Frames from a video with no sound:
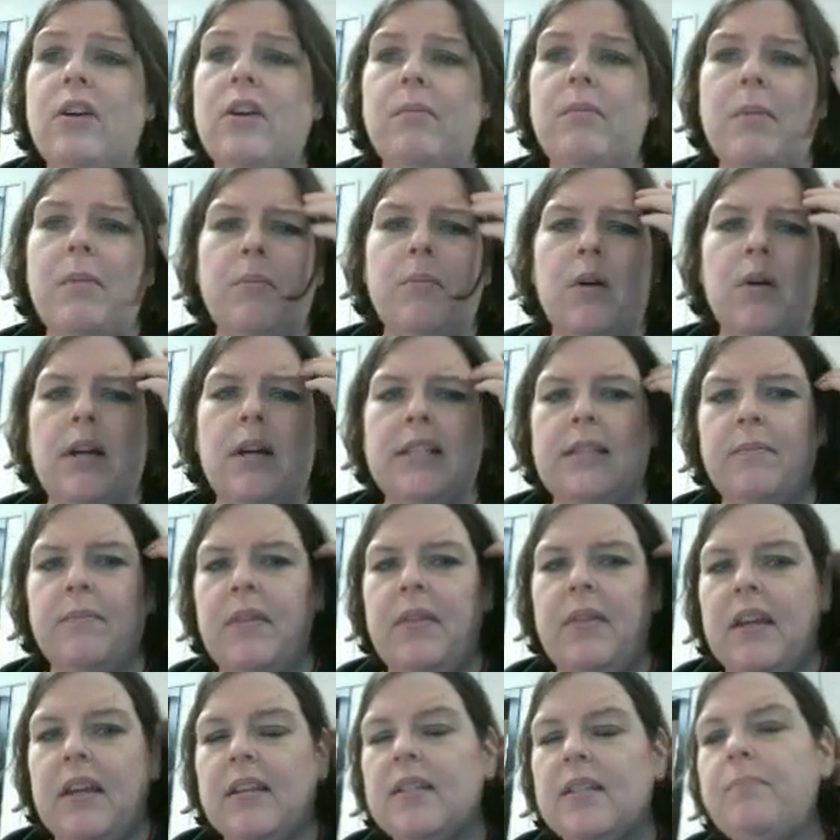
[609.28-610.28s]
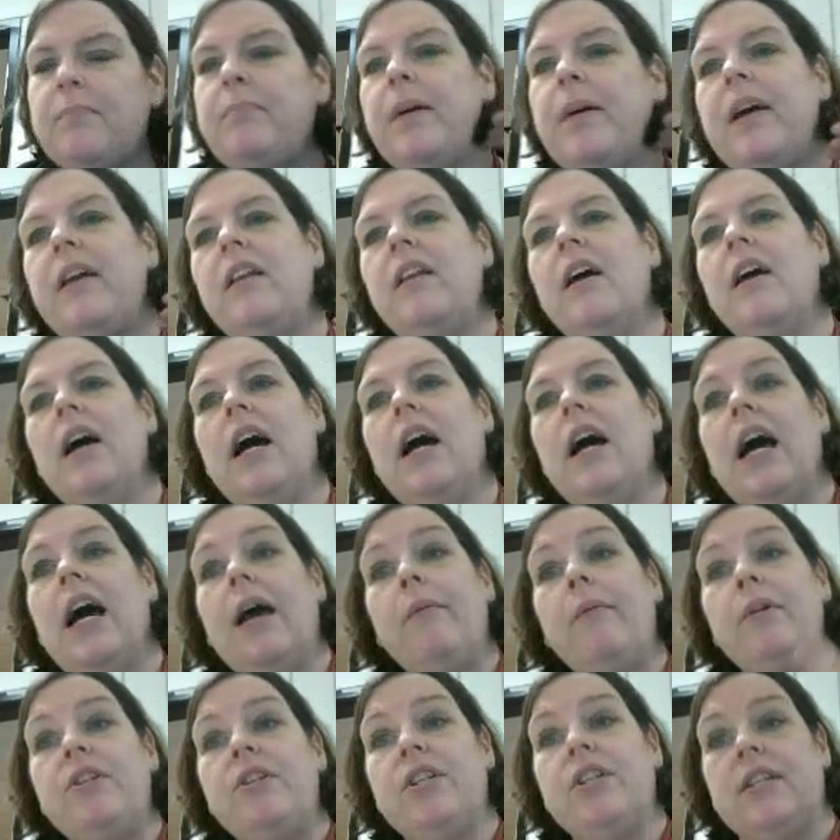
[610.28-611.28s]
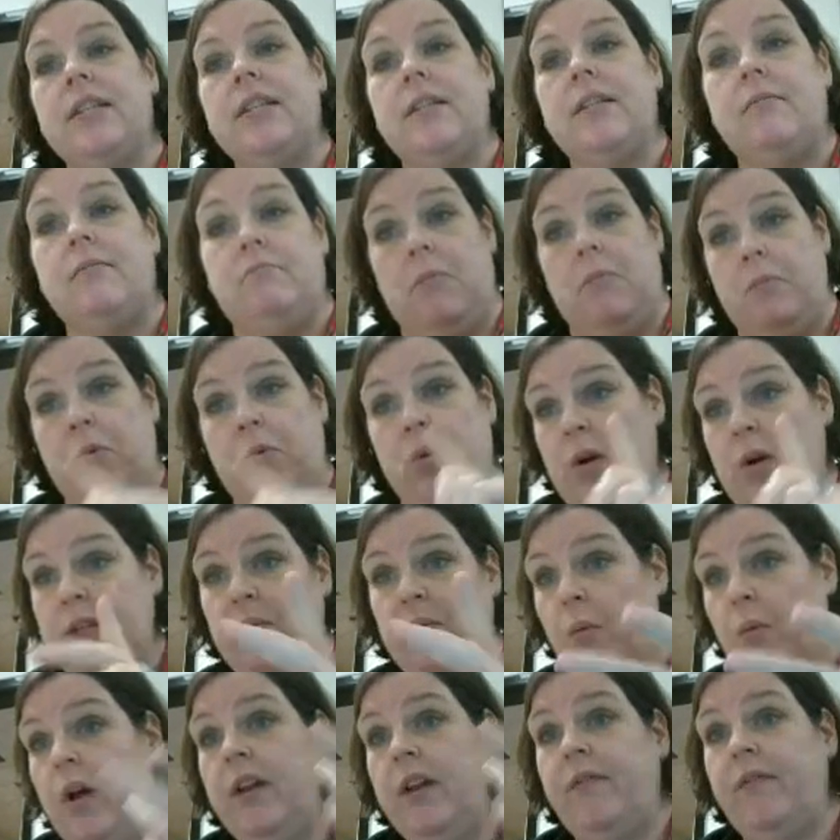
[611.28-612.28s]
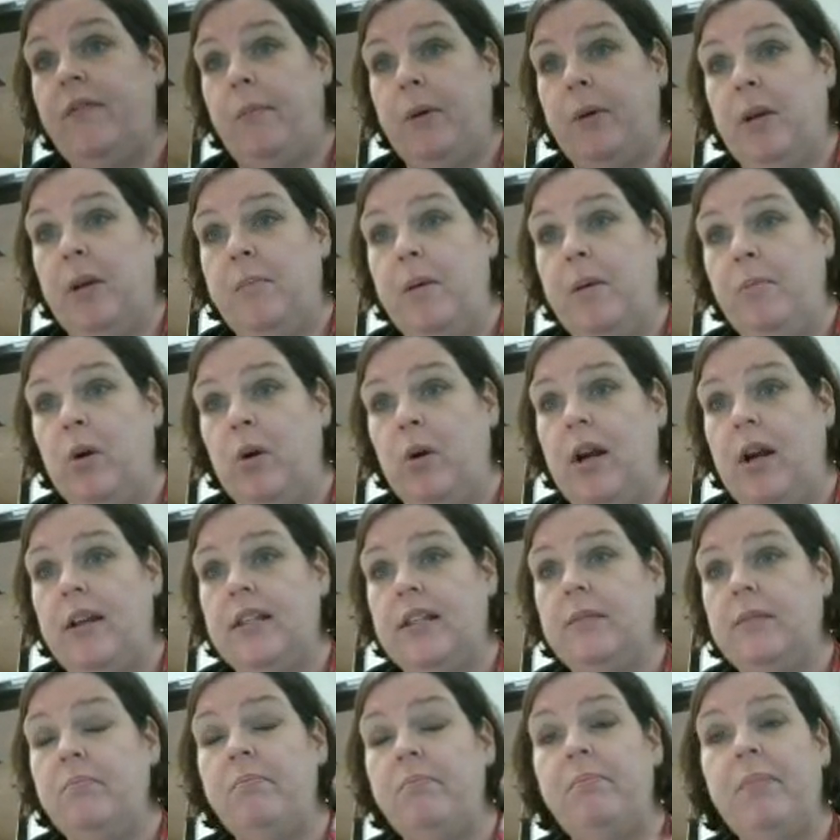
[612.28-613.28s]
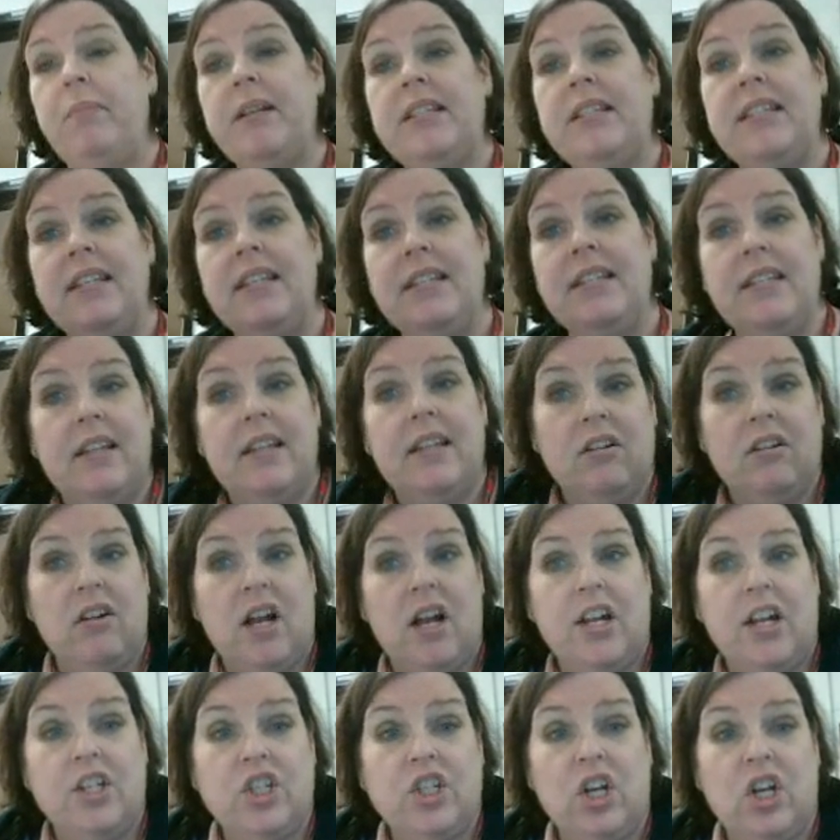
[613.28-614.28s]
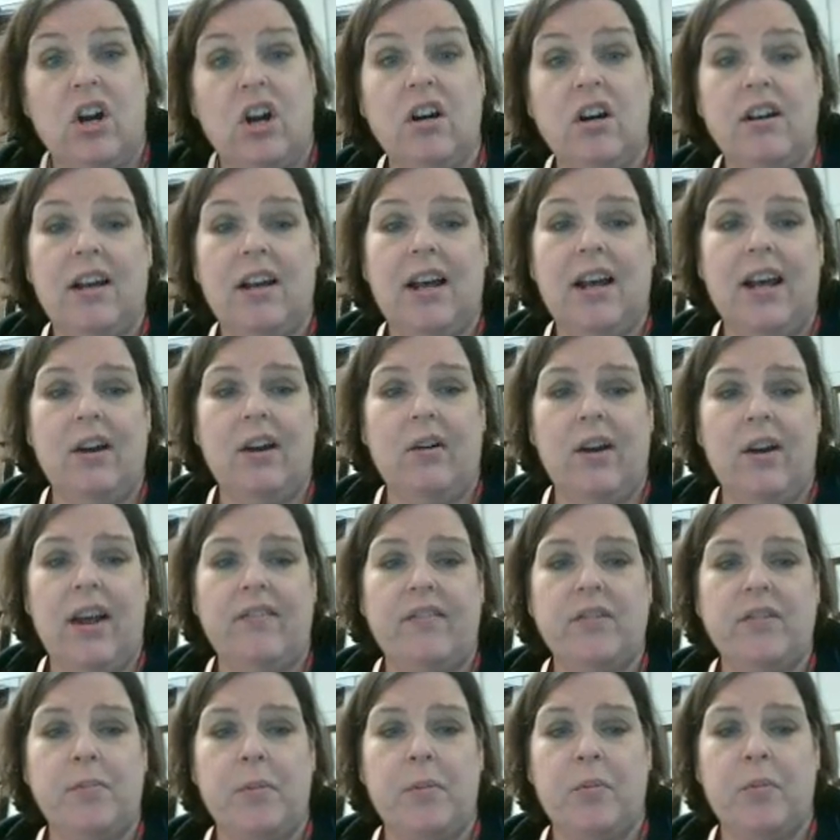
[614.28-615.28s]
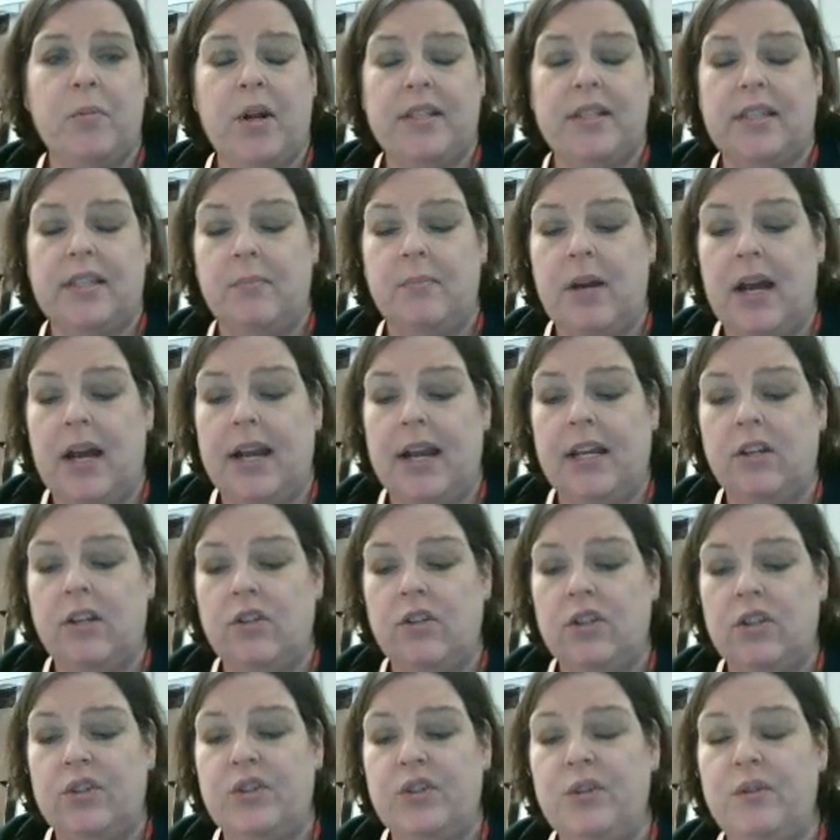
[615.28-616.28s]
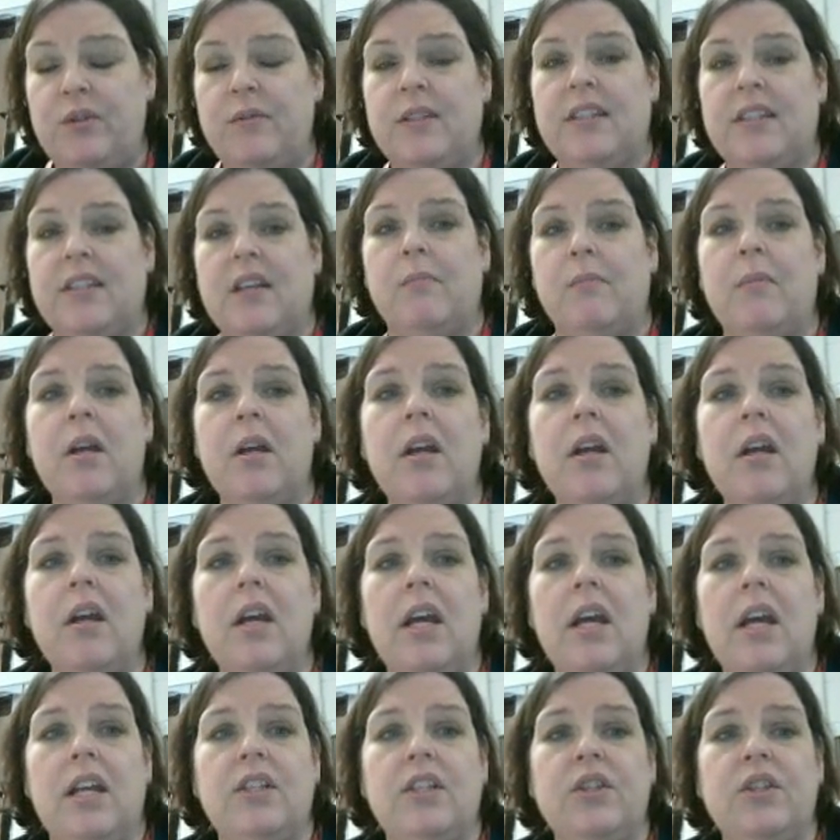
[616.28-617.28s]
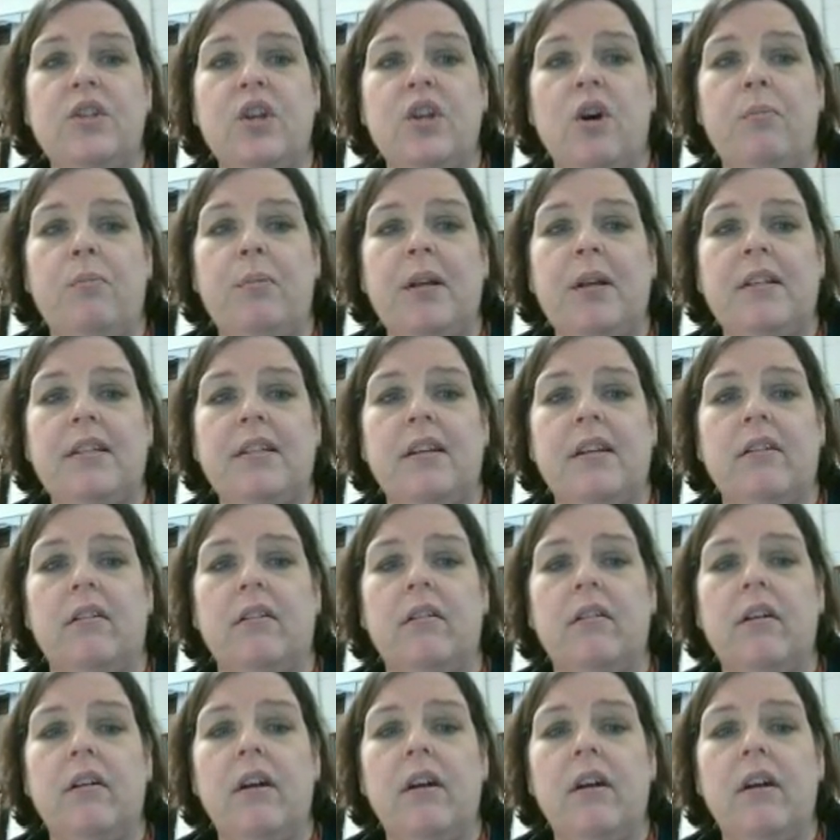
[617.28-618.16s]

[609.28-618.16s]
memorize some things, but I would just memorize one if I'm going to memorize. But since they're on a chart, I don't have to memorize them. I can just use them. It's no big deal.